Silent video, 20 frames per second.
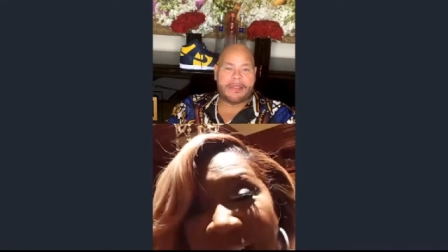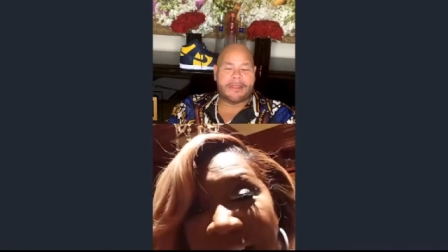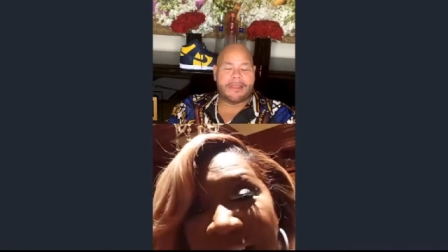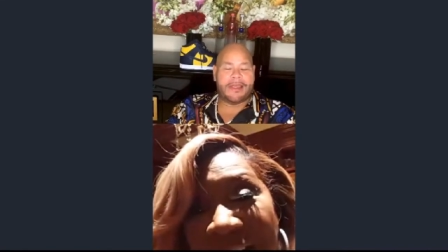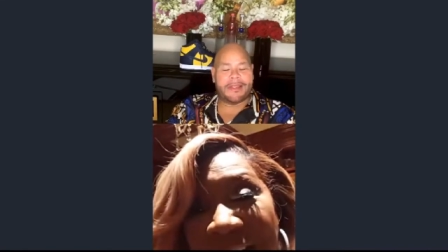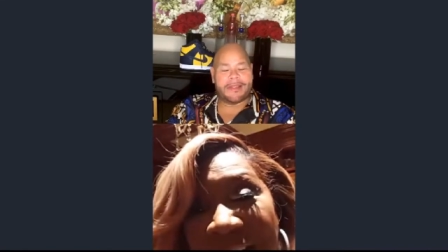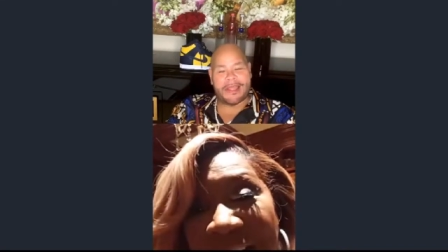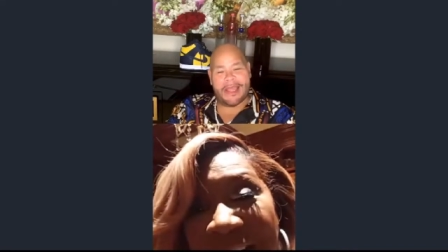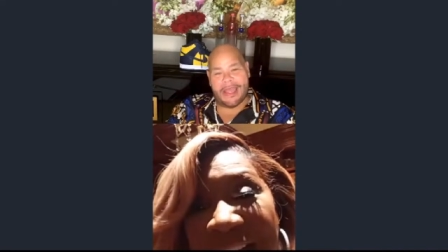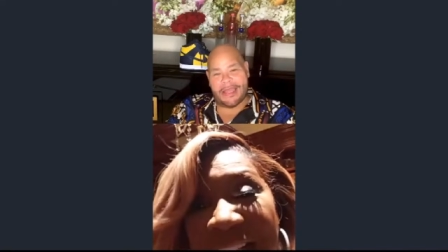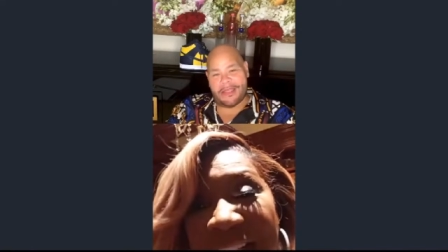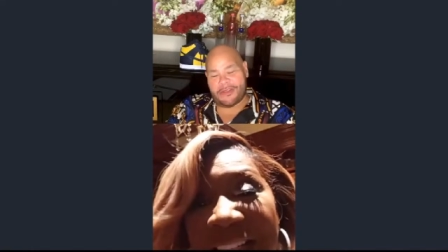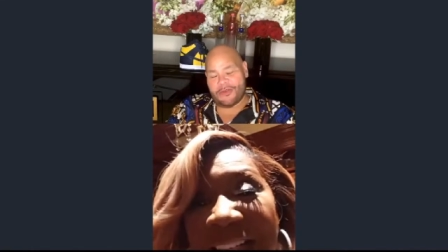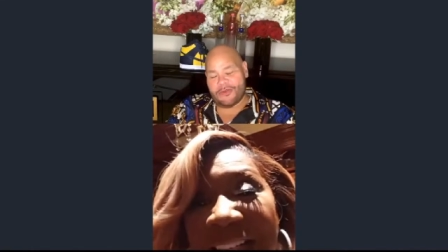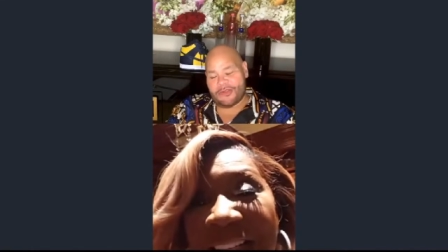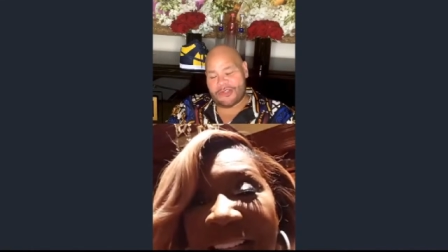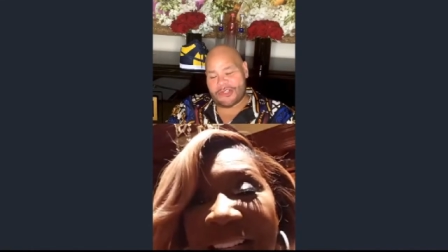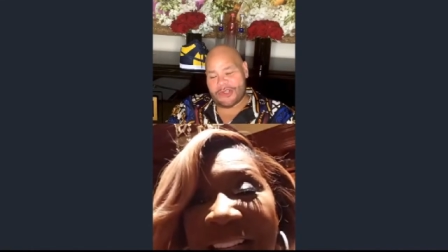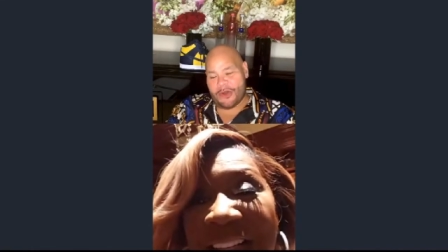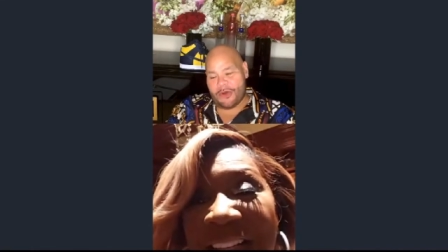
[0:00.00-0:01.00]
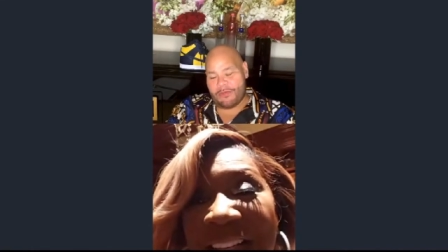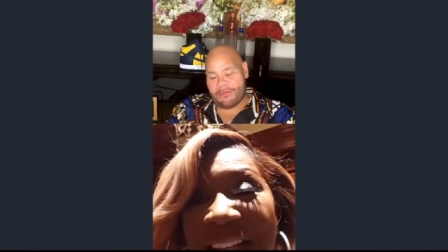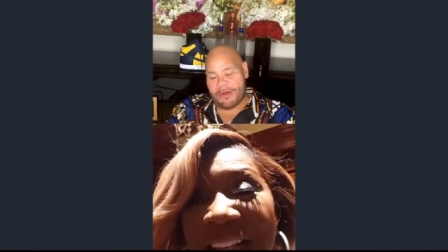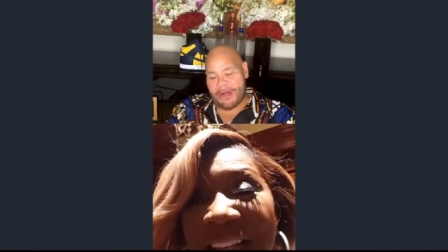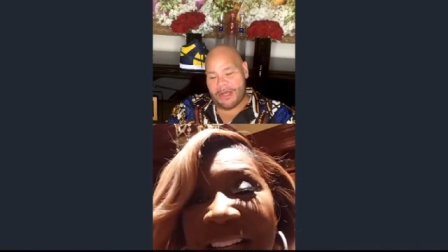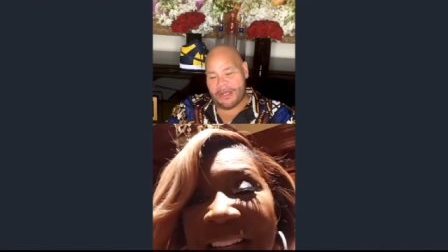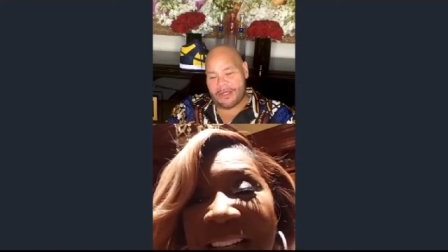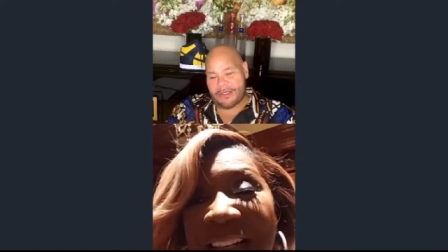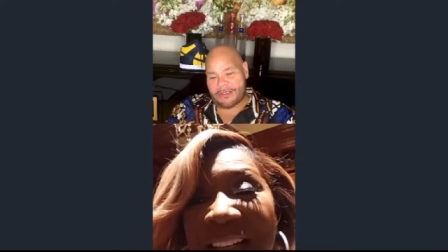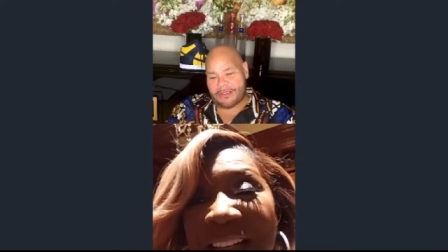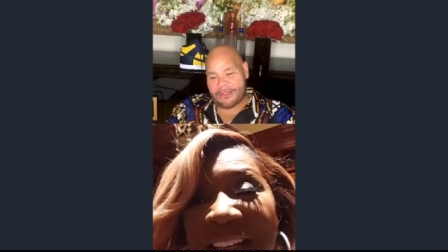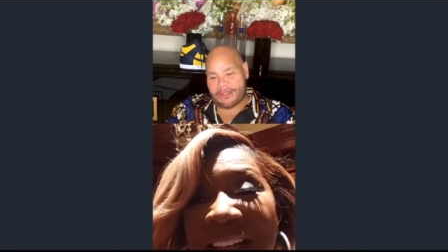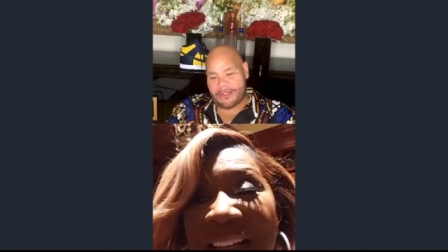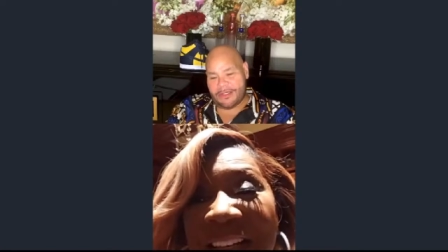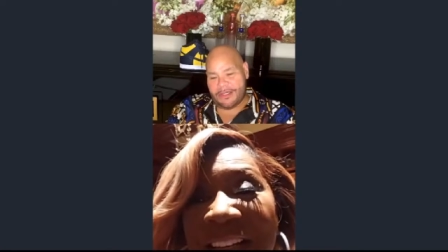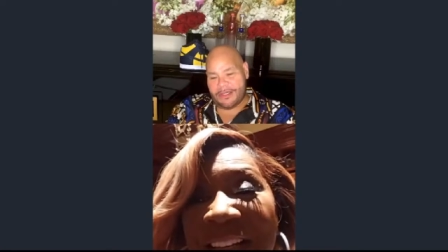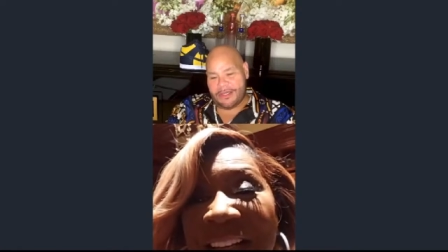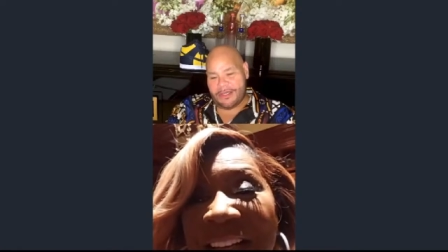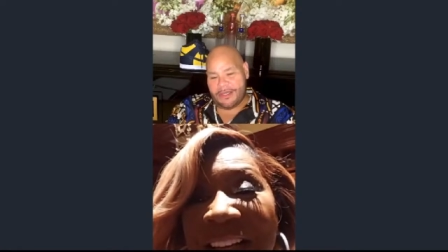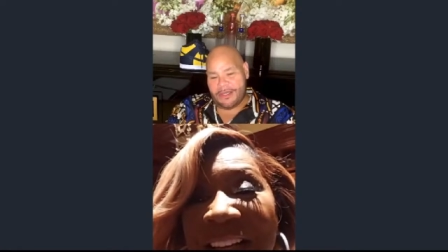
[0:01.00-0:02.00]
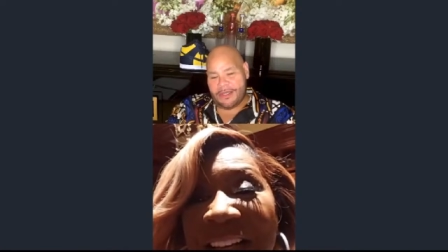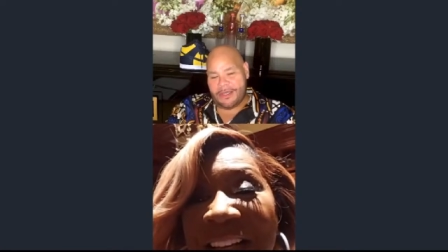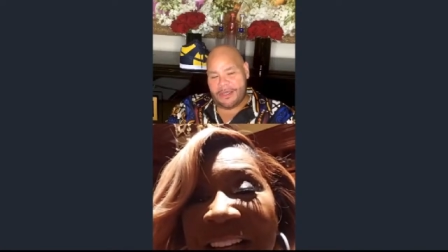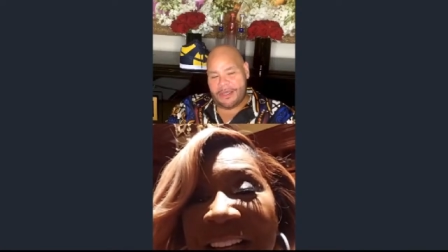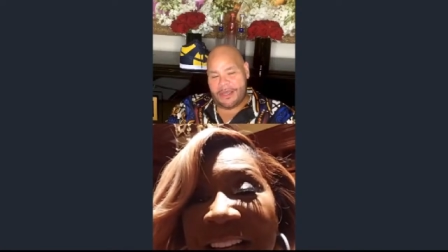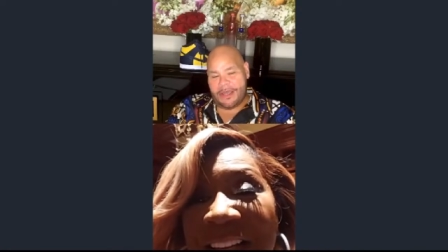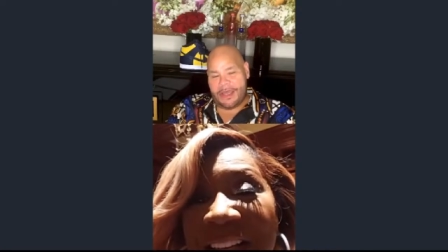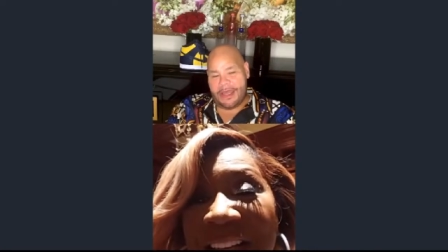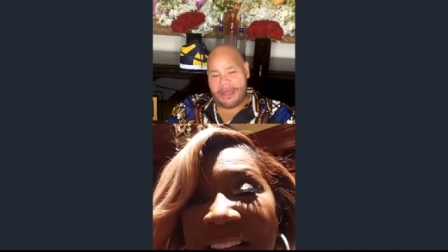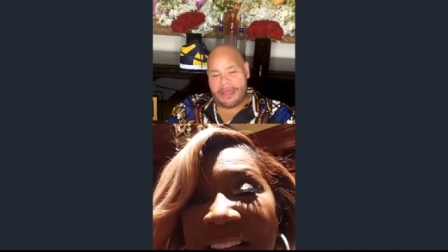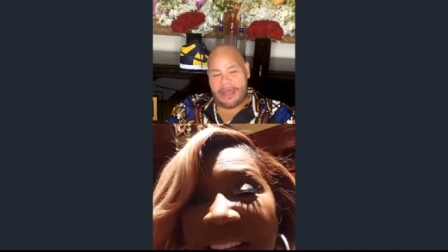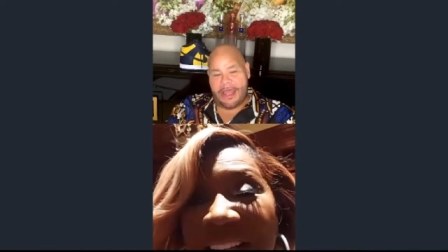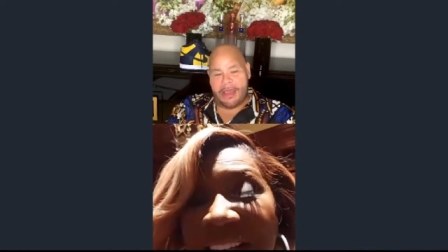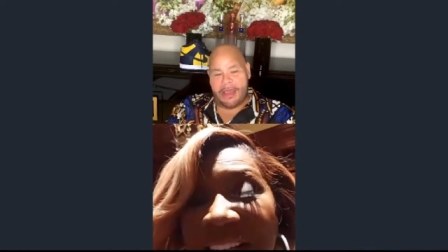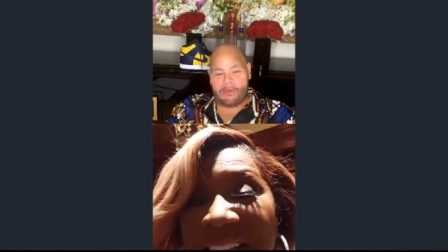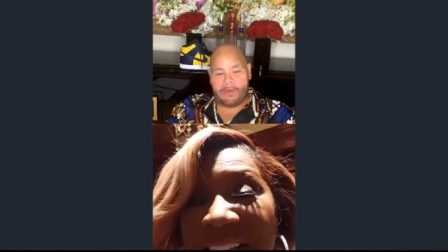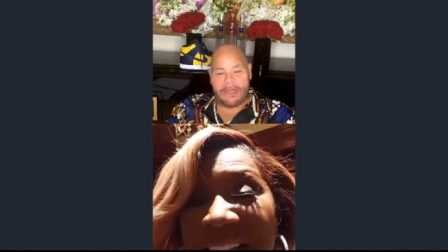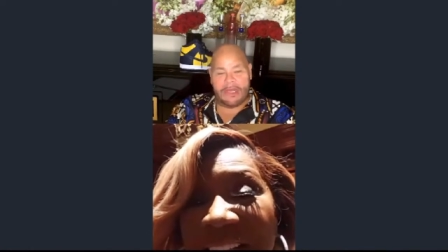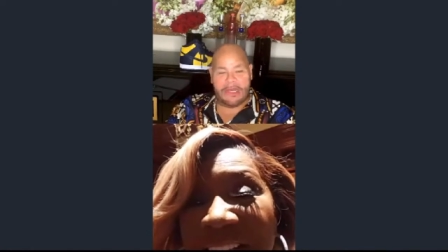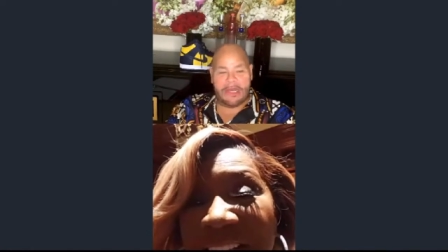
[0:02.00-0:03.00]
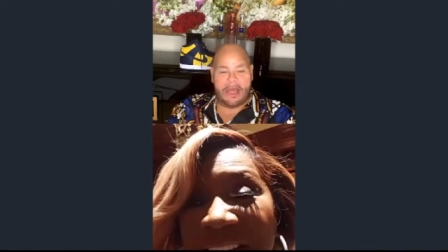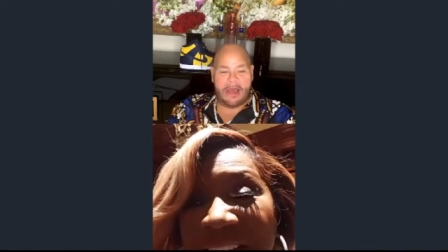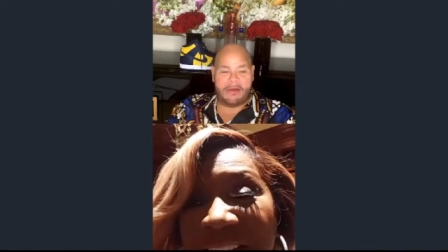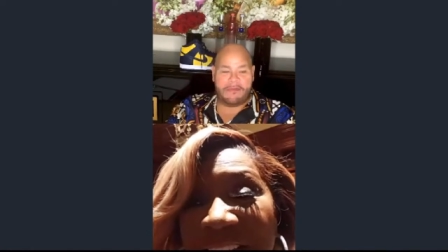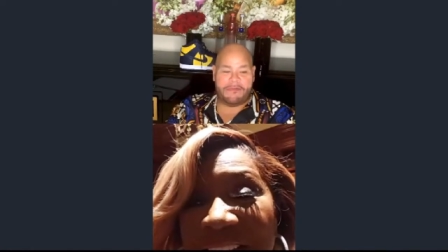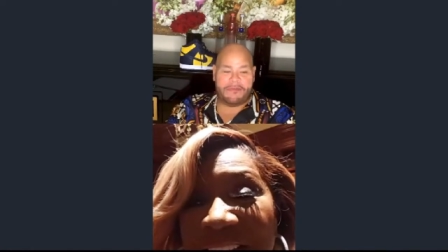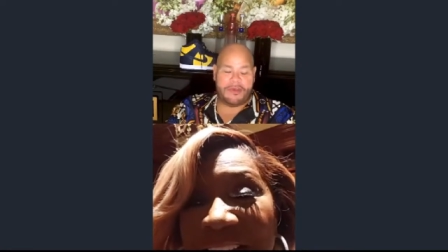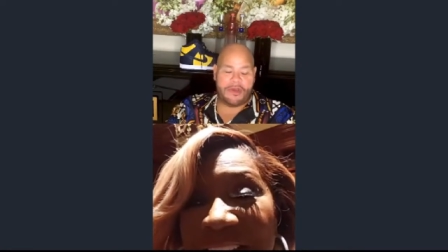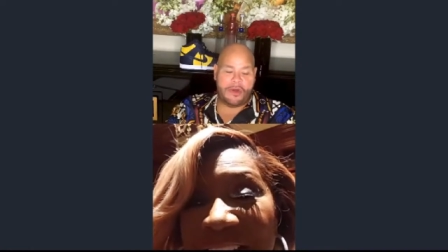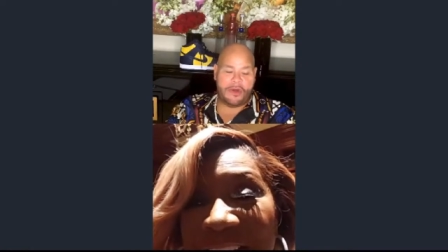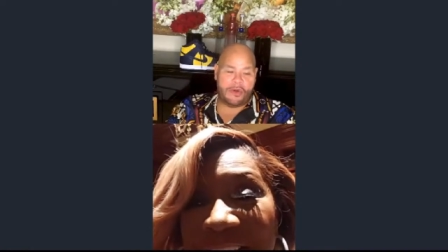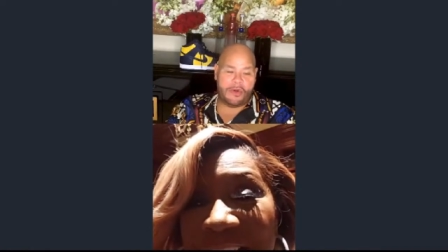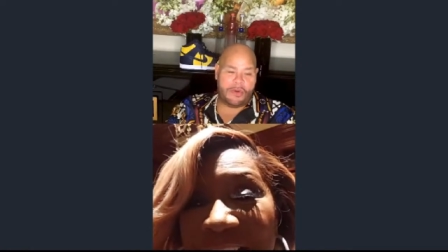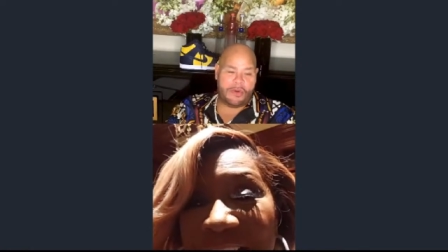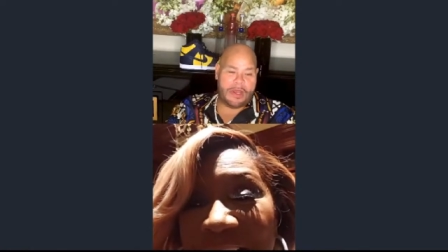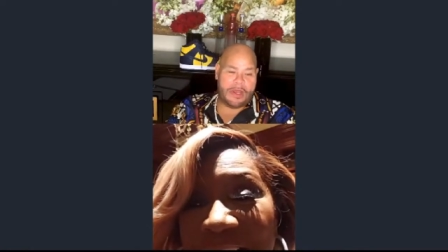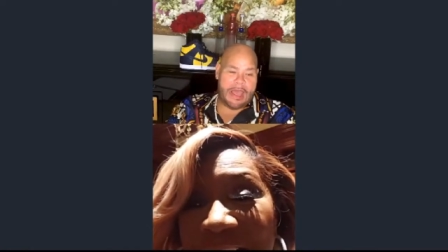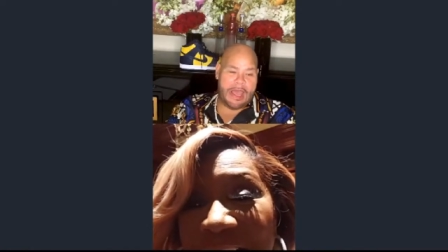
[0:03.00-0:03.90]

Yeah, thank you so much. And we love you.